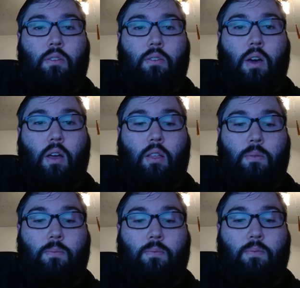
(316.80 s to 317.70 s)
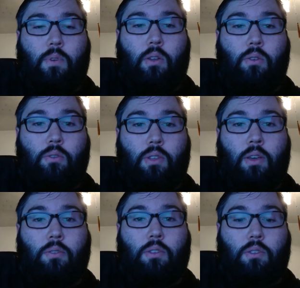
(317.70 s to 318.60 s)
column under
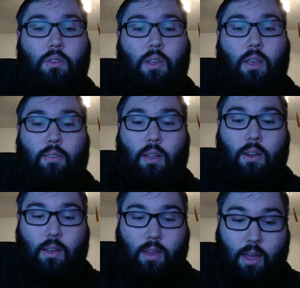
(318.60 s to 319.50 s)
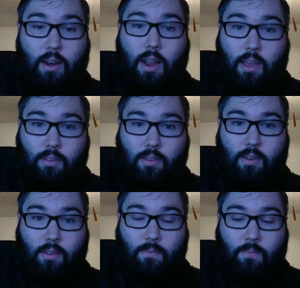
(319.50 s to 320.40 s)
cells has got an X in
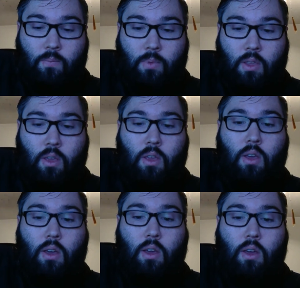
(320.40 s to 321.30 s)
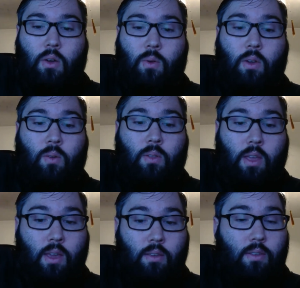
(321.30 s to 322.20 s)
it. We go to
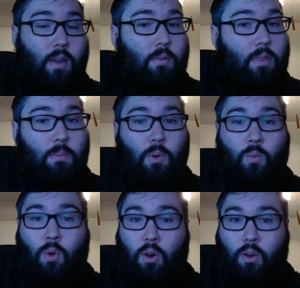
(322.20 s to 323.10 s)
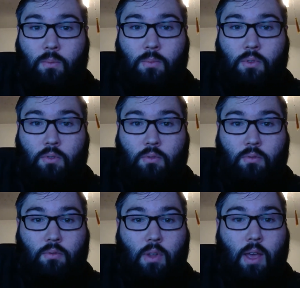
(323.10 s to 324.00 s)
legs, everything but worms
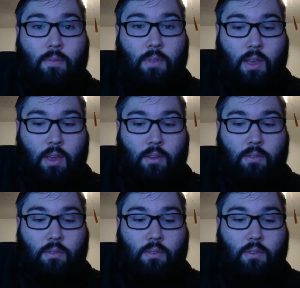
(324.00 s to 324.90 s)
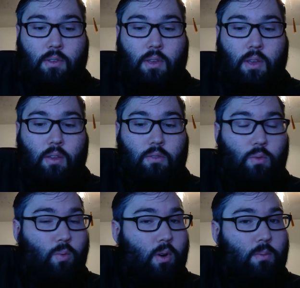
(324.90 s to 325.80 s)
have legs. So
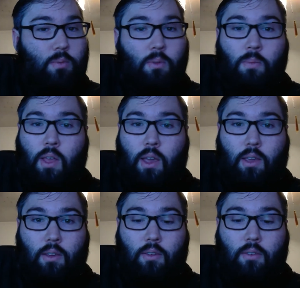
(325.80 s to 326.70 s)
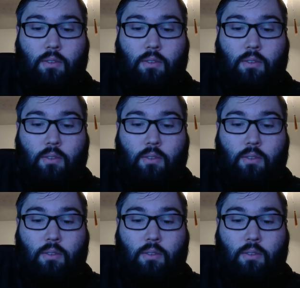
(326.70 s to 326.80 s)
worms are blank,